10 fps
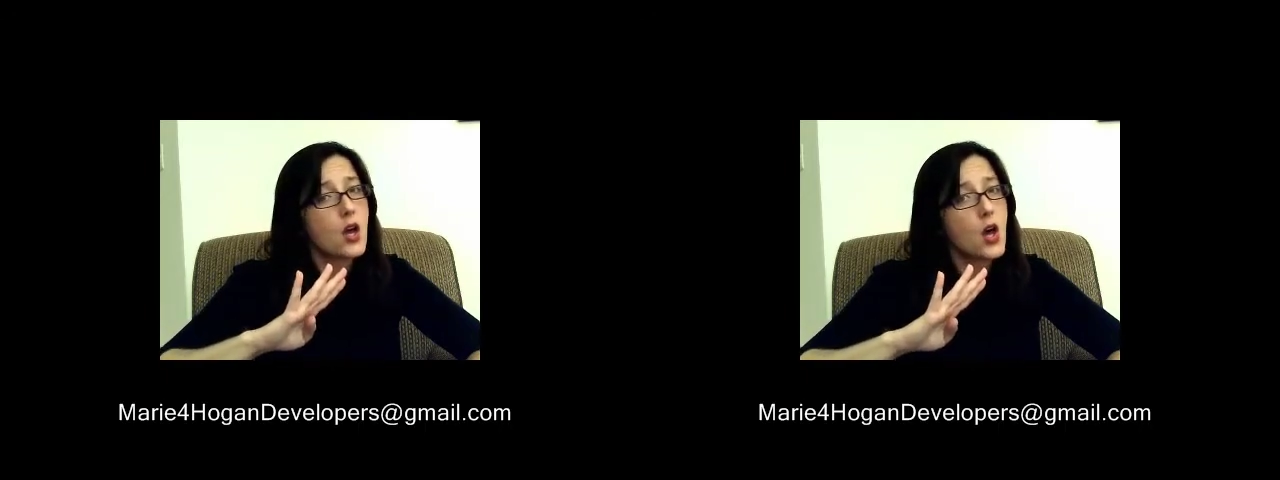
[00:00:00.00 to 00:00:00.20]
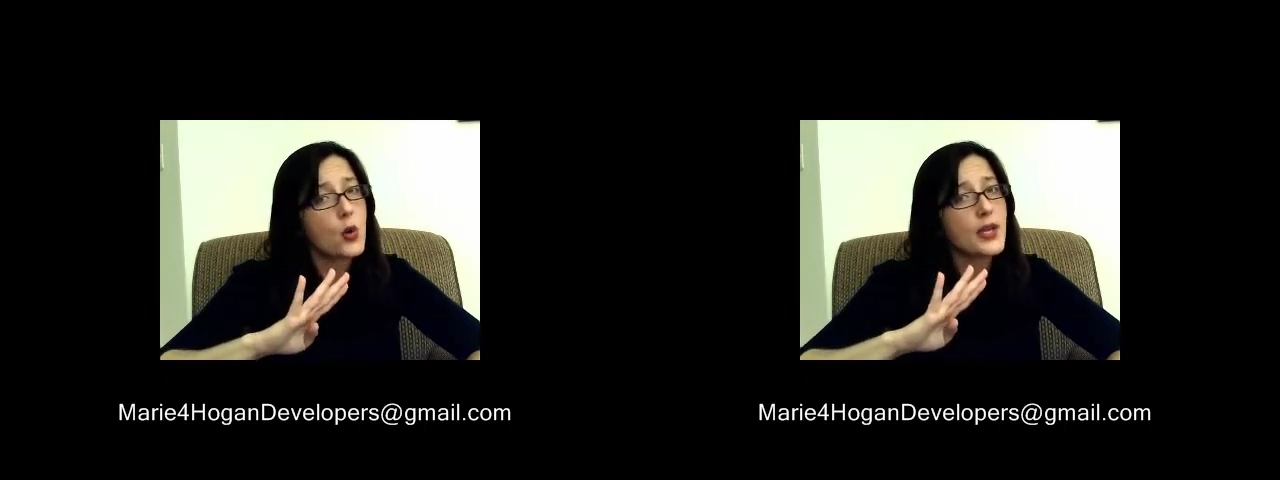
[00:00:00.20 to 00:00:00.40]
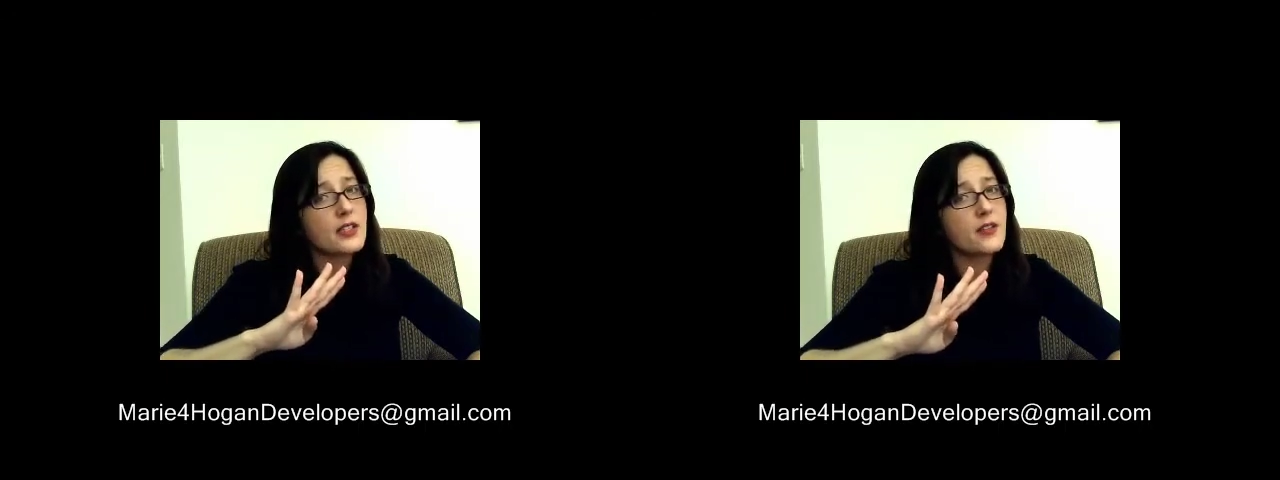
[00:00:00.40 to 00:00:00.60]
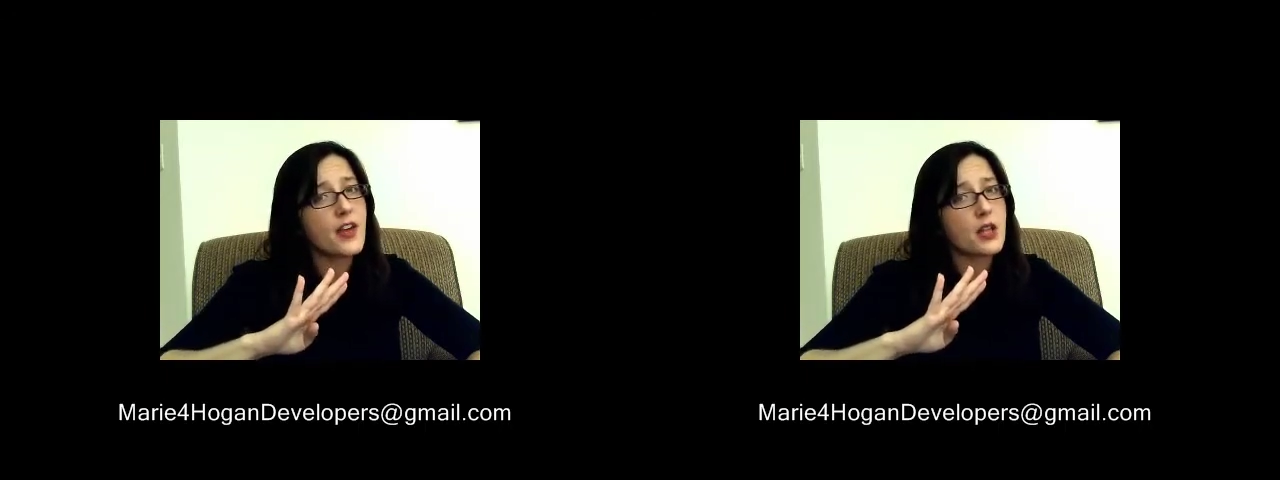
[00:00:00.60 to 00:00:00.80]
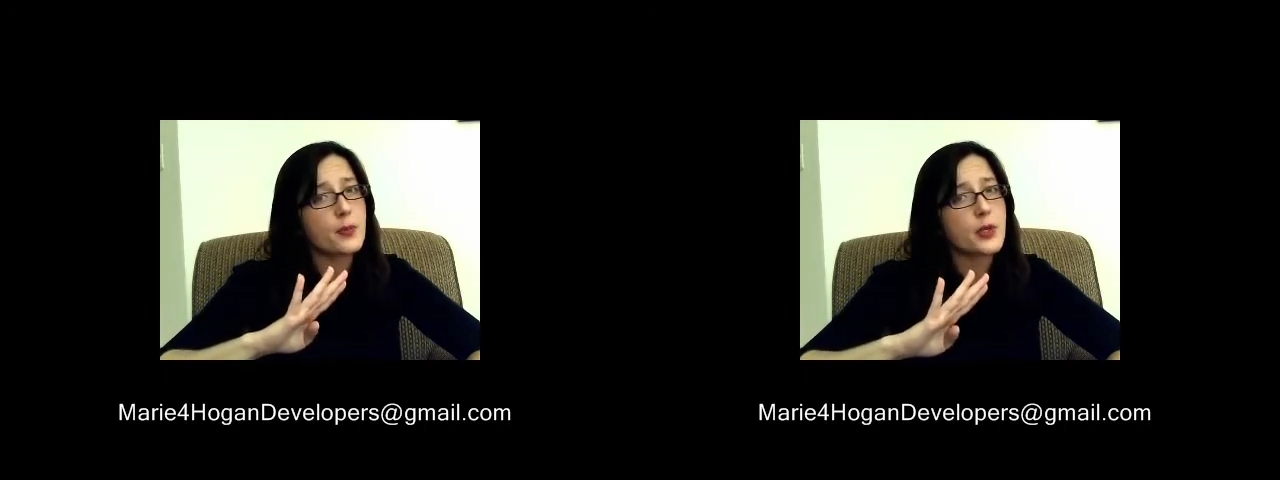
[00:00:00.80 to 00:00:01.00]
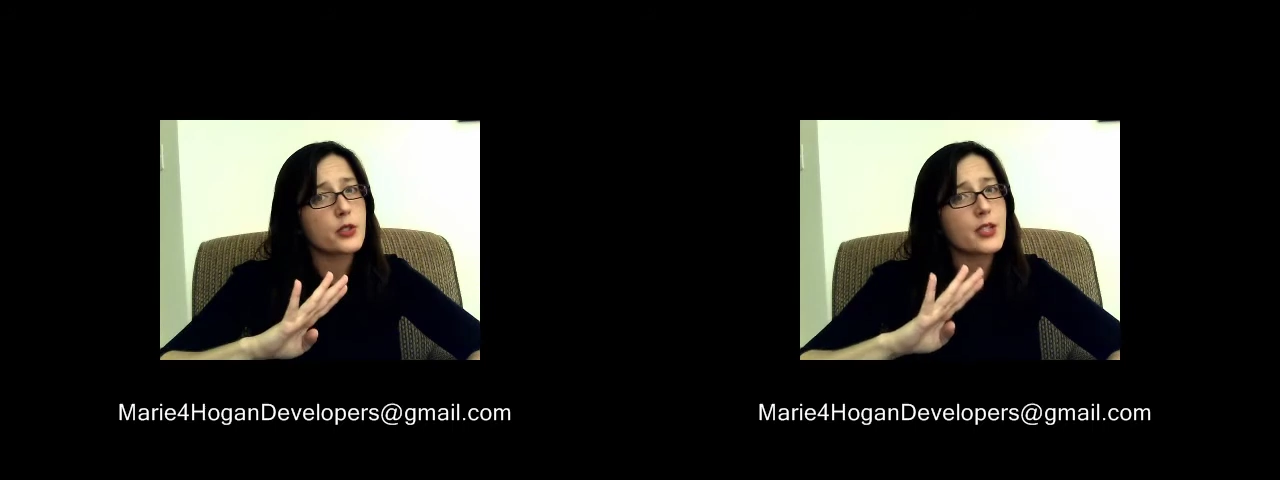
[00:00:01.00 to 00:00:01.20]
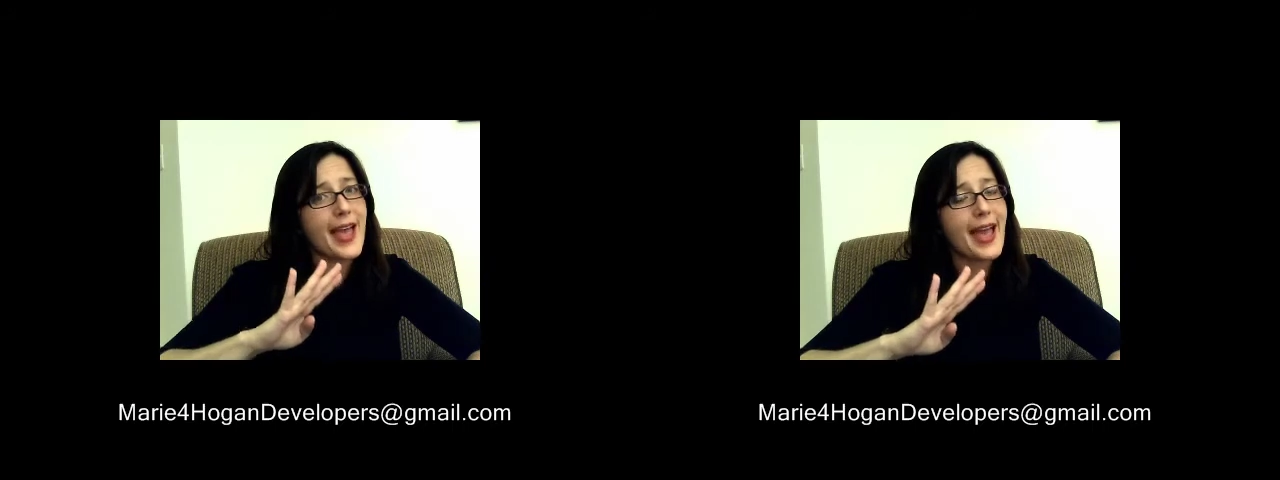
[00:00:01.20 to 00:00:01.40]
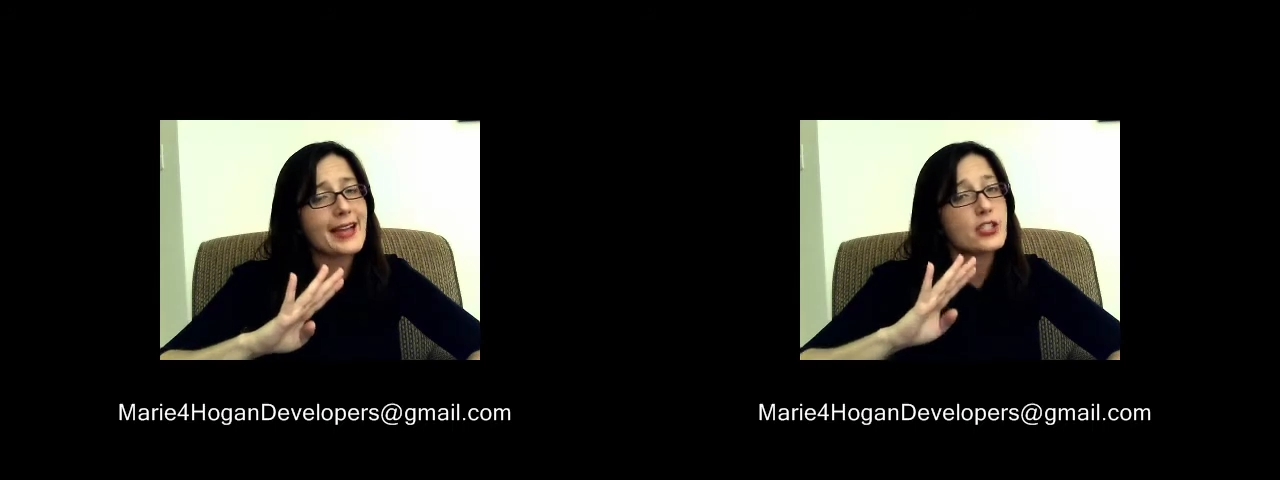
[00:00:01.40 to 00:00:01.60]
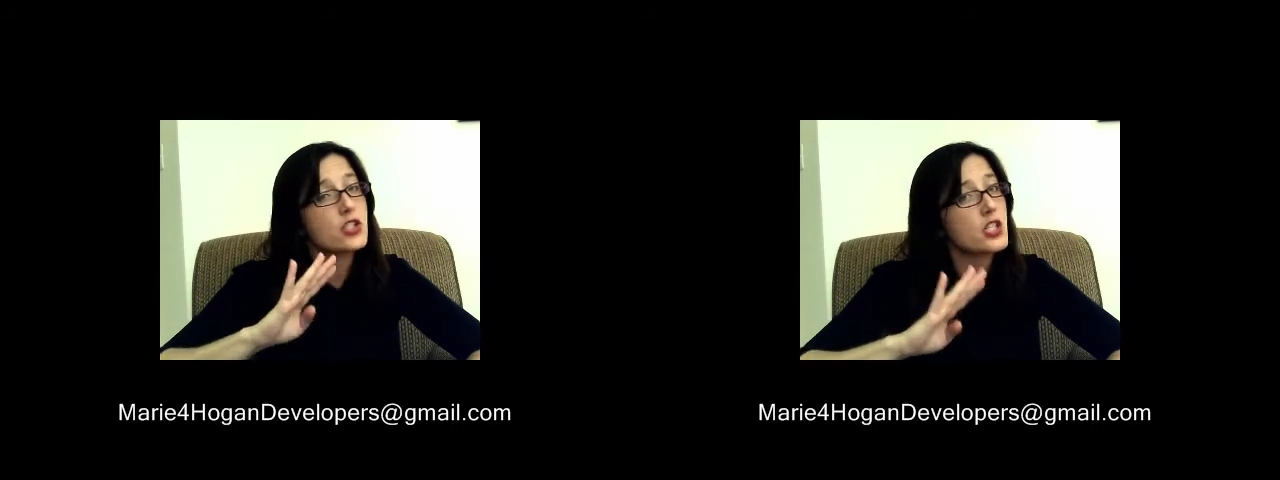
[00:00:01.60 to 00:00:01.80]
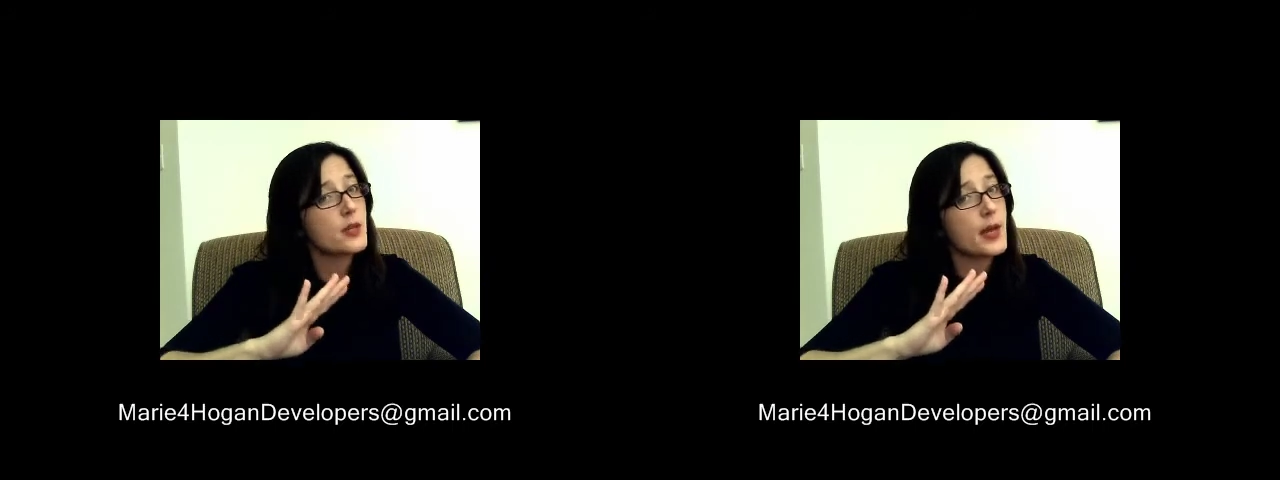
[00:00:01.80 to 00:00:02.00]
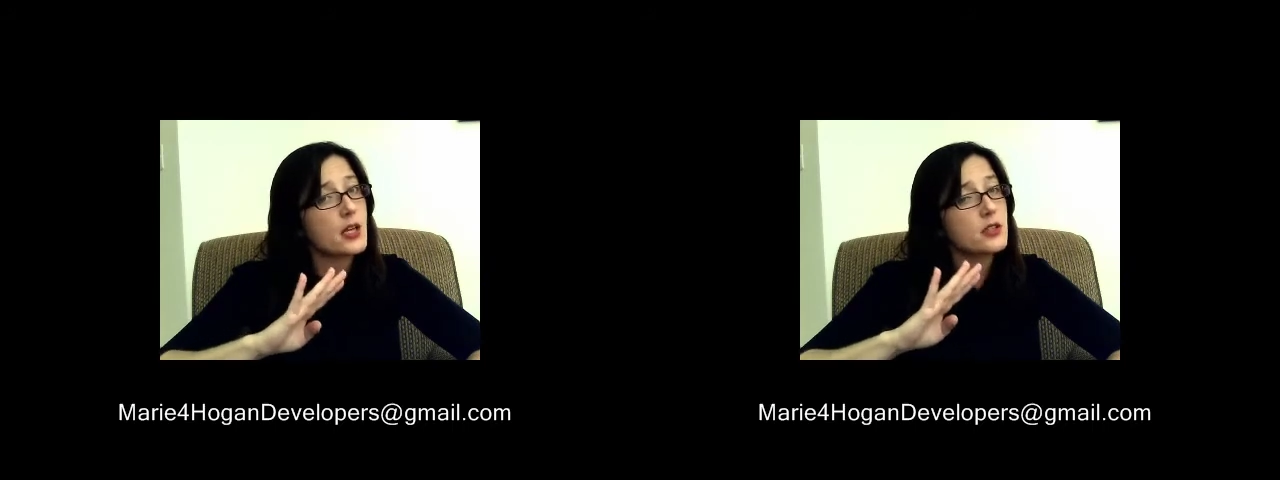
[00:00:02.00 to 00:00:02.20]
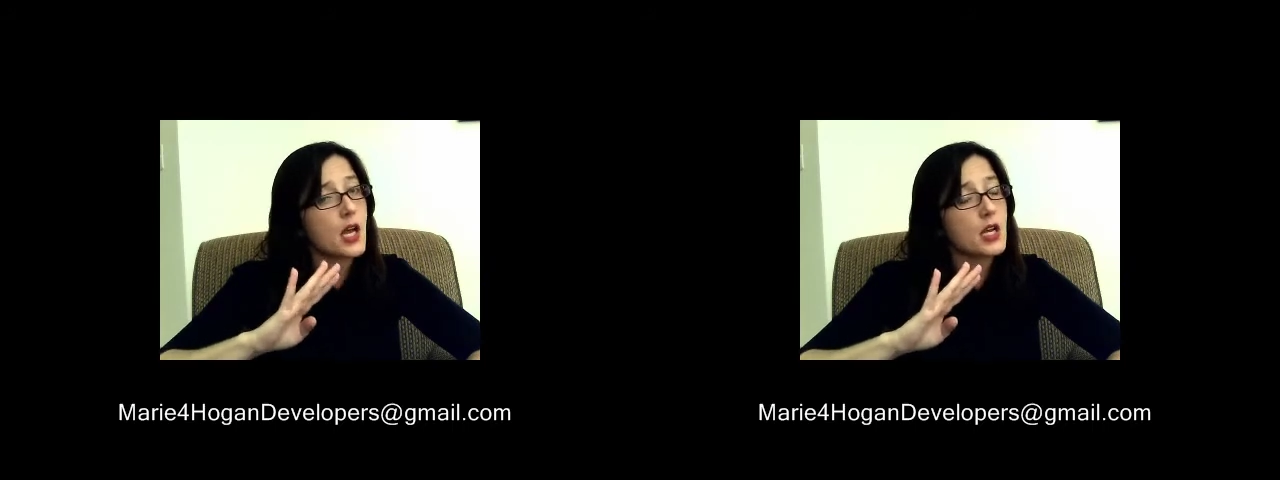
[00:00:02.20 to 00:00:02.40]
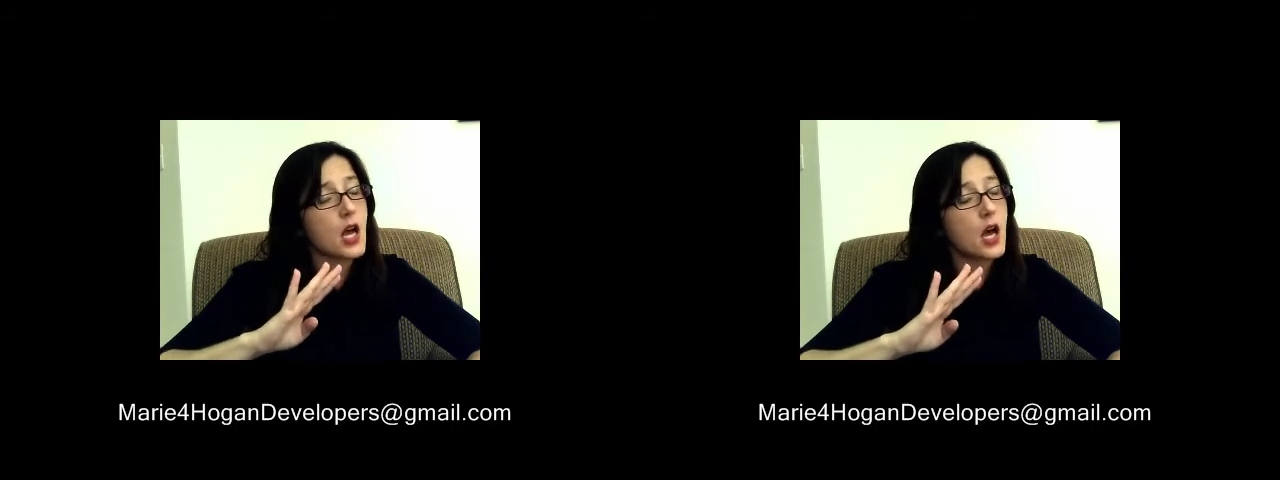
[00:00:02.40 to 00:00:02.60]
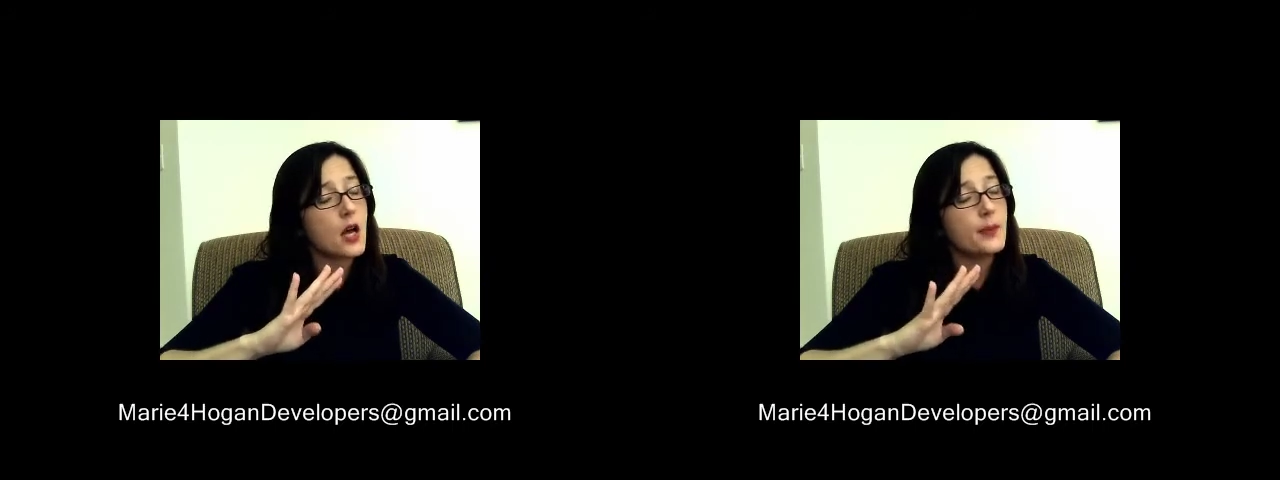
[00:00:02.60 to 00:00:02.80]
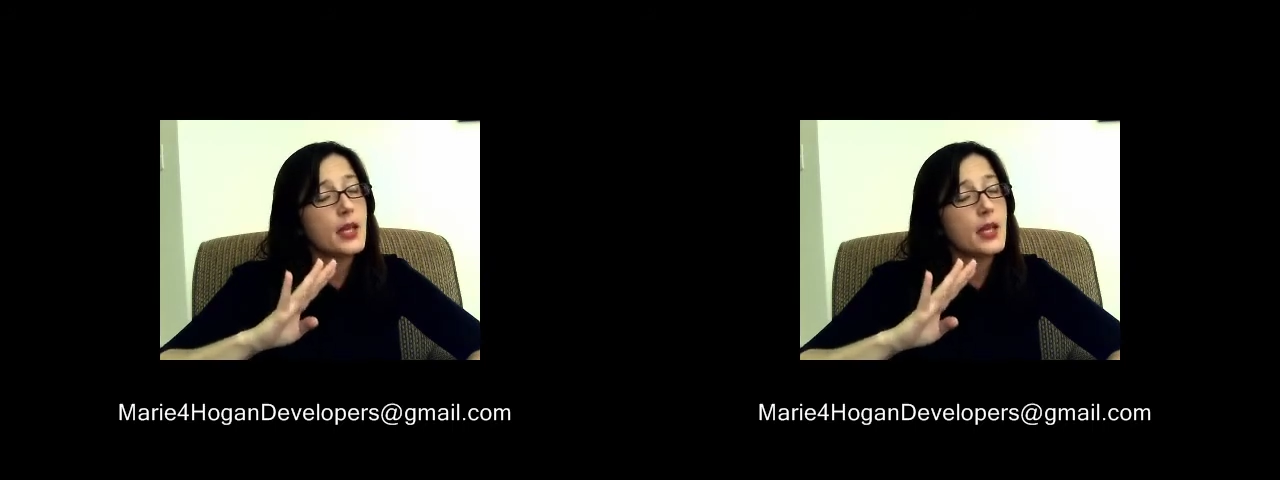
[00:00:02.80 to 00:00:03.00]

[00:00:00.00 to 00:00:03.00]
Hogan Developers at gmail.com.